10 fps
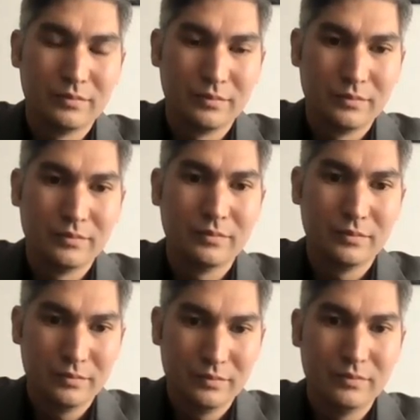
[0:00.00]

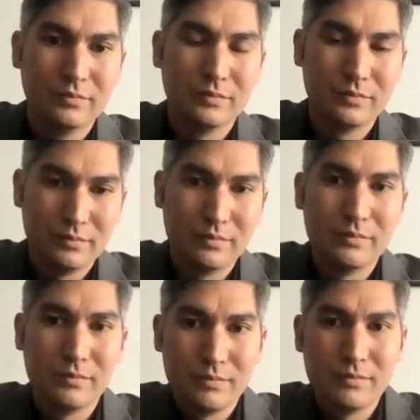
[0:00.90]

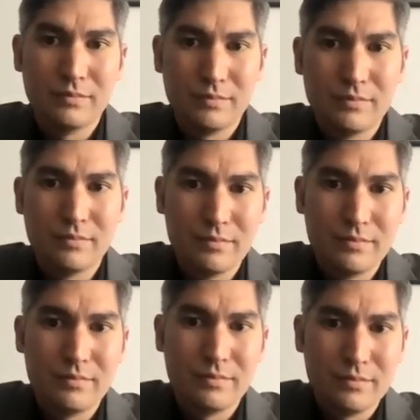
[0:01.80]

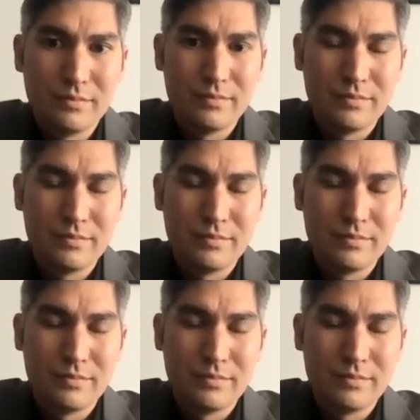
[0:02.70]
No words are spoken by the person on screen.